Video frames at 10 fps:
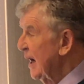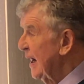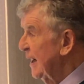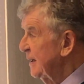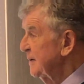
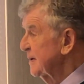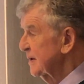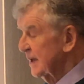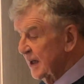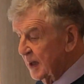And
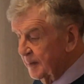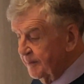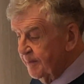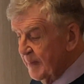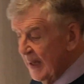
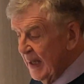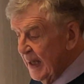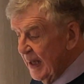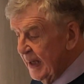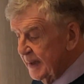
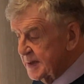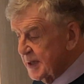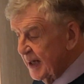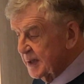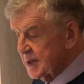it
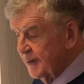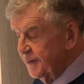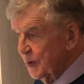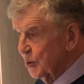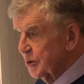takes, if
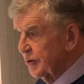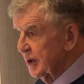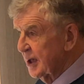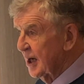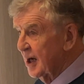you
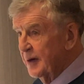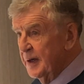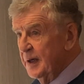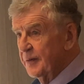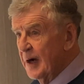order a car
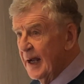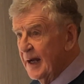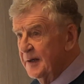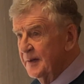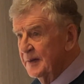in
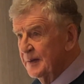Iran,